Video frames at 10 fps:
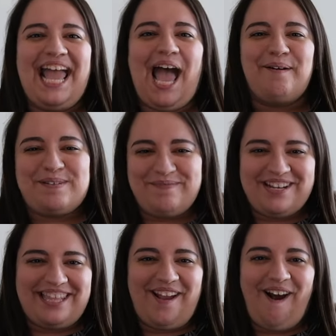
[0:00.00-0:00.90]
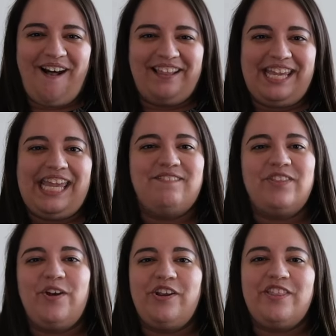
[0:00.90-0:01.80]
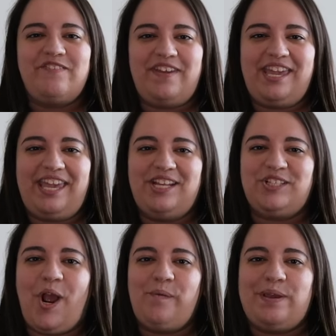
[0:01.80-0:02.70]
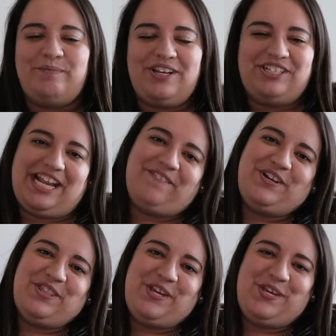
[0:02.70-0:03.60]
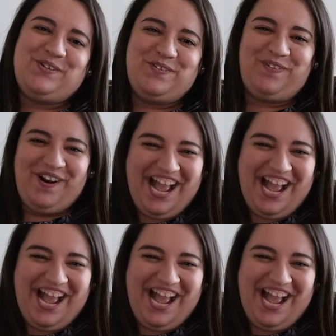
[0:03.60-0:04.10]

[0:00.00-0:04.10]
Happy birthday, Holly. Even though you're the fake HR, we appreciate everything you do for